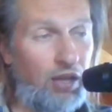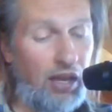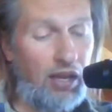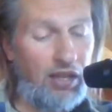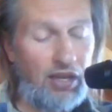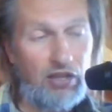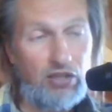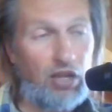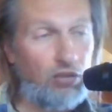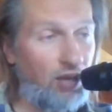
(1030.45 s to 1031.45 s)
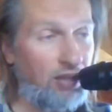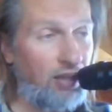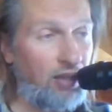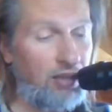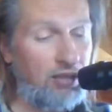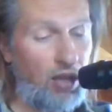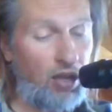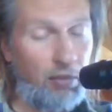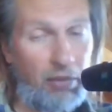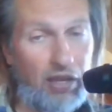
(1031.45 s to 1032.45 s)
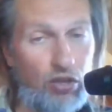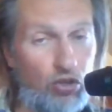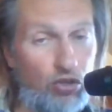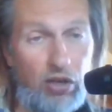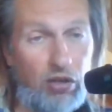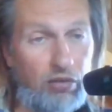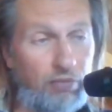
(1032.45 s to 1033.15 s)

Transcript: and then I start writing things down. I make a journal.